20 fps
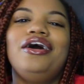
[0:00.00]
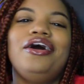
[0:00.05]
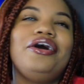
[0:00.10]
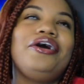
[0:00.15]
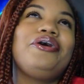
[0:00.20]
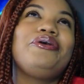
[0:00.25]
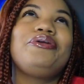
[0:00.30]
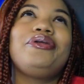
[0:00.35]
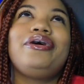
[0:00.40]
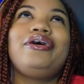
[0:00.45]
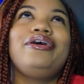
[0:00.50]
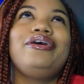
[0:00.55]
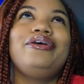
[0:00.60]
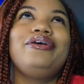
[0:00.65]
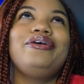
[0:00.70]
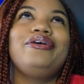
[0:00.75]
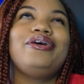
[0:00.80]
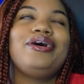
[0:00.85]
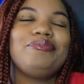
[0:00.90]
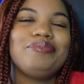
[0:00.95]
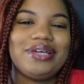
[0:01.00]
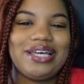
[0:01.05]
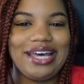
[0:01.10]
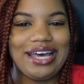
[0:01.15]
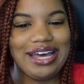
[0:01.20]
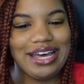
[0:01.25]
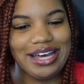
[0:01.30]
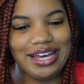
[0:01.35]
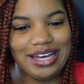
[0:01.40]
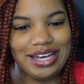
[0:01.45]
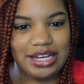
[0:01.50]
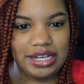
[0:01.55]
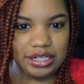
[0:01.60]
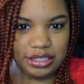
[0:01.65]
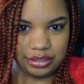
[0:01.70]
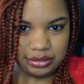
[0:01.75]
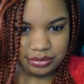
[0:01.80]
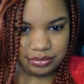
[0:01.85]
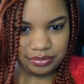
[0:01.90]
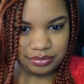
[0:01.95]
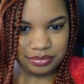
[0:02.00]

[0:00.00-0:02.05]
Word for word: oh no, I'm king.